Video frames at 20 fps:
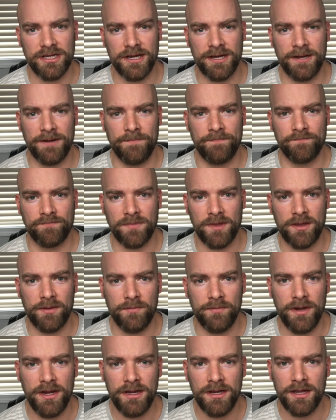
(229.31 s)
Um,
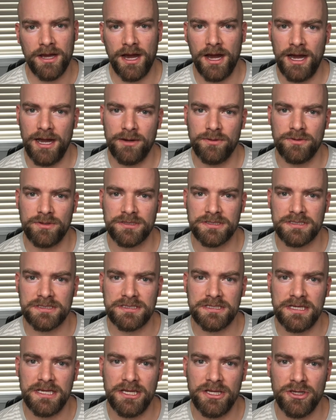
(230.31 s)
but I will
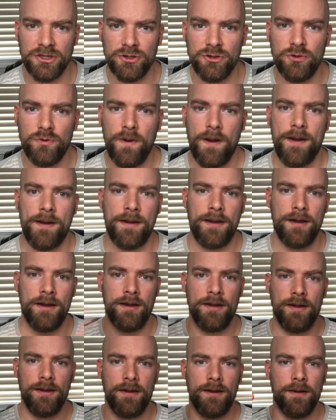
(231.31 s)
see you
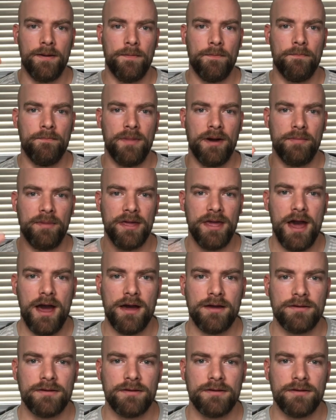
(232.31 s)
mamaya.